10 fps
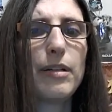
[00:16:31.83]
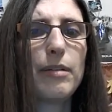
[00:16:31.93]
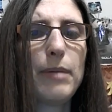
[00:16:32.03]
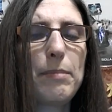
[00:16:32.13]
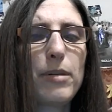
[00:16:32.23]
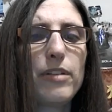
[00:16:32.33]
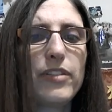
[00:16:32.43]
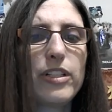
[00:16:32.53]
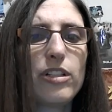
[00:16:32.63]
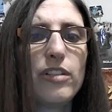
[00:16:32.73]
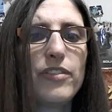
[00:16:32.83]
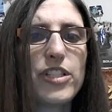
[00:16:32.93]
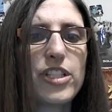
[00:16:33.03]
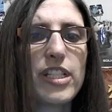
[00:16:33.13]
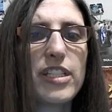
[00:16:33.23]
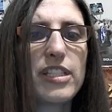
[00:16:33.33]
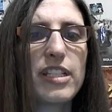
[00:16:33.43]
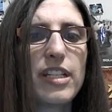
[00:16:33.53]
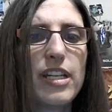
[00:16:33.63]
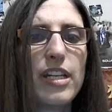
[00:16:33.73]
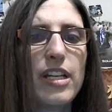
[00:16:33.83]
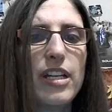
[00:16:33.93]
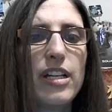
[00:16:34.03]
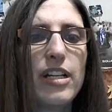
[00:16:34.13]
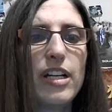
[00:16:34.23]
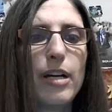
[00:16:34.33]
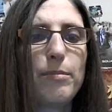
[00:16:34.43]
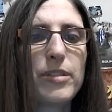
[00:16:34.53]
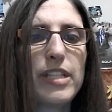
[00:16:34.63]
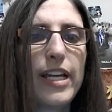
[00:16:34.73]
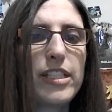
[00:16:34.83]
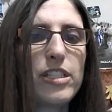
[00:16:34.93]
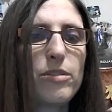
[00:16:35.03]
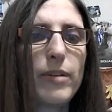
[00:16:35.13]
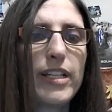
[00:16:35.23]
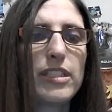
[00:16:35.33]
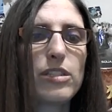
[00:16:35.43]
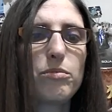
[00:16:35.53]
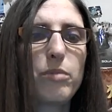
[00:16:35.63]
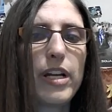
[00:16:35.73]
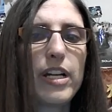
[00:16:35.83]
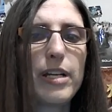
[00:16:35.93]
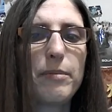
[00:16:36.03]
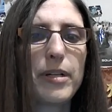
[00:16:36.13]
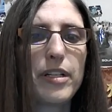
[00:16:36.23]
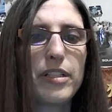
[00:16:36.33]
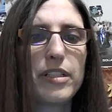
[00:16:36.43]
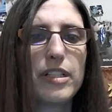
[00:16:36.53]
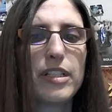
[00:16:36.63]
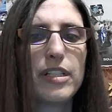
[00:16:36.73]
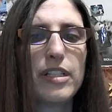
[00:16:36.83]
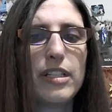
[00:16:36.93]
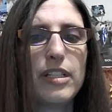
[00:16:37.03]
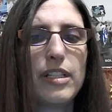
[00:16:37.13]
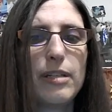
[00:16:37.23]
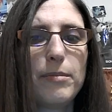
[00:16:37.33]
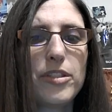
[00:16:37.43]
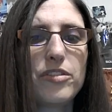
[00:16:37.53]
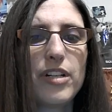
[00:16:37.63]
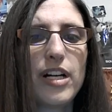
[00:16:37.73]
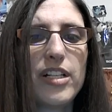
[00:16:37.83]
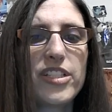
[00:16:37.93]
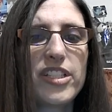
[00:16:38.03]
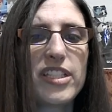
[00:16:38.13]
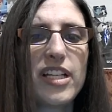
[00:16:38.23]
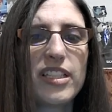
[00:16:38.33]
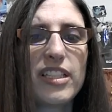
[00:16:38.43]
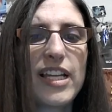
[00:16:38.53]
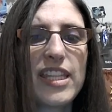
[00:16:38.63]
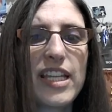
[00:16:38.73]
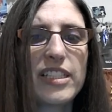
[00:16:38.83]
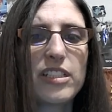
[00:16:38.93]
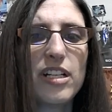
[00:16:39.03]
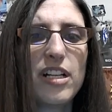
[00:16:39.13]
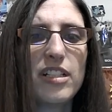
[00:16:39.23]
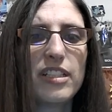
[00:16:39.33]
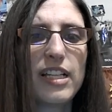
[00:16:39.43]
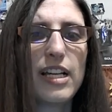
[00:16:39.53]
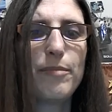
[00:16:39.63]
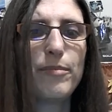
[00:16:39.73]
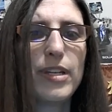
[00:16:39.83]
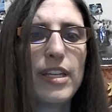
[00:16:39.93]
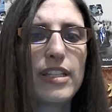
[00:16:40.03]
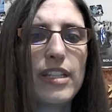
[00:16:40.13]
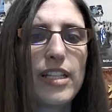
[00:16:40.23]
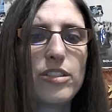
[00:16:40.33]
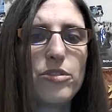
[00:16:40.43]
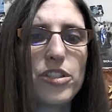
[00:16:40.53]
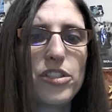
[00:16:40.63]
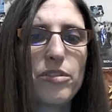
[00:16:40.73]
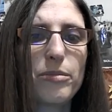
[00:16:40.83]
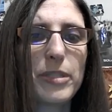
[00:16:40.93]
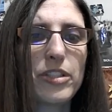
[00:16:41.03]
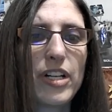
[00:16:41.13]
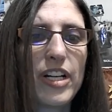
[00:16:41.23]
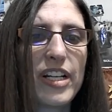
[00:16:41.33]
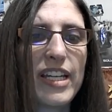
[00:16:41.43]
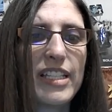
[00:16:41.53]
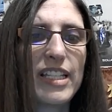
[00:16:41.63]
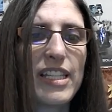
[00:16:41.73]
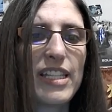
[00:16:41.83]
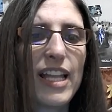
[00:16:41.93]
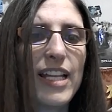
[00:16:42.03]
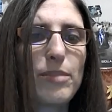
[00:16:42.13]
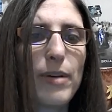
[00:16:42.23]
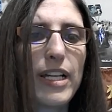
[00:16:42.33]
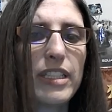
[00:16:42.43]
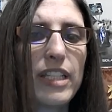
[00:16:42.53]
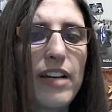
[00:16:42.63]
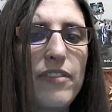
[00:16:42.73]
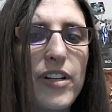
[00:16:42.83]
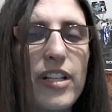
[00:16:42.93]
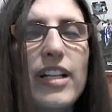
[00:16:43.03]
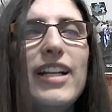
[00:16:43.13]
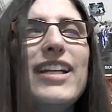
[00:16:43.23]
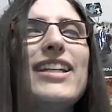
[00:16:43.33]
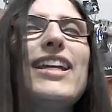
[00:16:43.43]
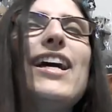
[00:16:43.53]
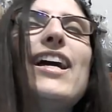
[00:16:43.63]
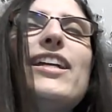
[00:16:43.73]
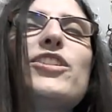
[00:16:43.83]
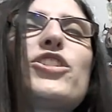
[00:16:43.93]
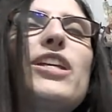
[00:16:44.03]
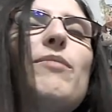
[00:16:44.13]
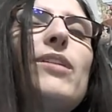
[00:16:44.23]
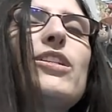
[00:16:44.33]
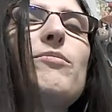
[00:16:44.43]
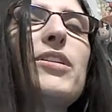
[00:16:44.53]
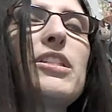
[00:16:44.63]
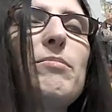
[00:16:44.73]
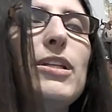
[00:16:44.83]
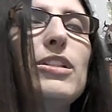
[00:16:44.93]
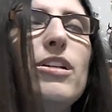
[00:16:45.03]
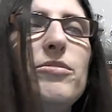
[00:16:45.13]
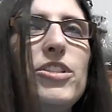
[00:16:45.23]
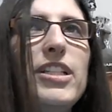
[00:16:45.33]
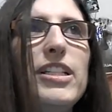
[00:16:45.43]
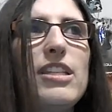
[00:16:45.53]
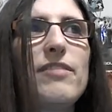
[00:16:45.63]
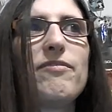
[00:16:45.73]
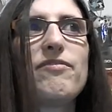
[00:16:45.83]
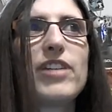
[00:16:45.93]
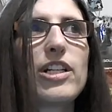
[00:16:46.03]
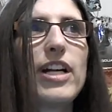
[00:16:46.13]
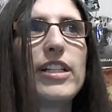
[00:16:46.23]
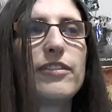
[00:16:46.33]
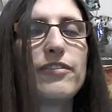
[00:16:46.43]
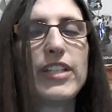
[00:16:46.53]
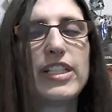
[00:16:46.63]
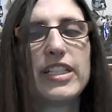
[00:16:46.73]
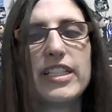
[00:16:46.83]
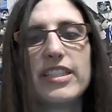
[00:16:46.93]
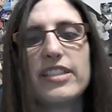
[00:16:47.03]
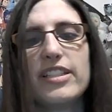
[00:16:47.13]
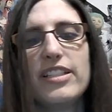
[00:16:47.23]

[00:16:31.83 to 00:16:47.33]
My perfect girlfriend, she's. I'll protect you. I swear I will. Mizuhara, she's not like that at all. Um, that's who Chizuru Mizuhara is, and that's why I love her. Yeah, I understand why she wants to be alone. She needs to figure out her feelings.